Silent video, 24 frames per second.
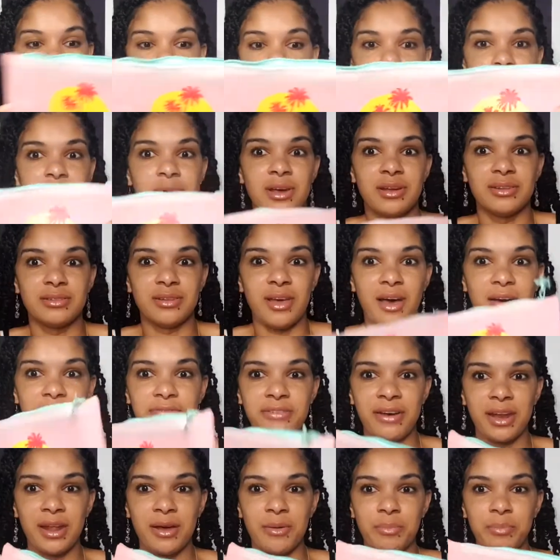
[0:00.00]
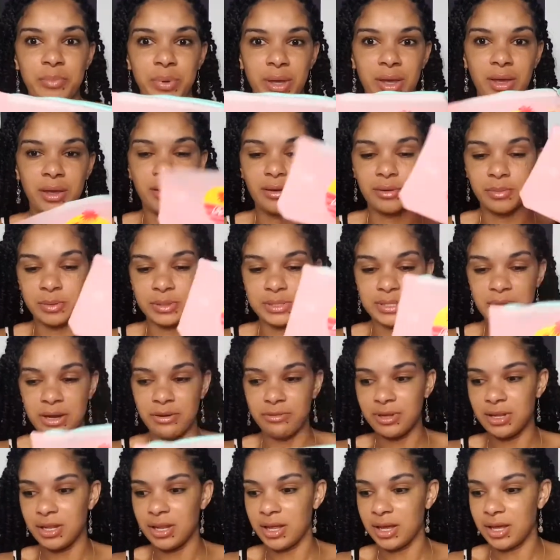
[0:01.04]
and I'm not a fan of pink but I
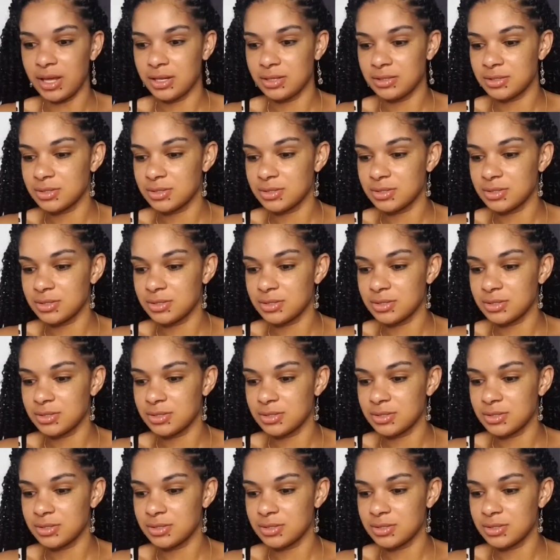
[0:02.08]
really like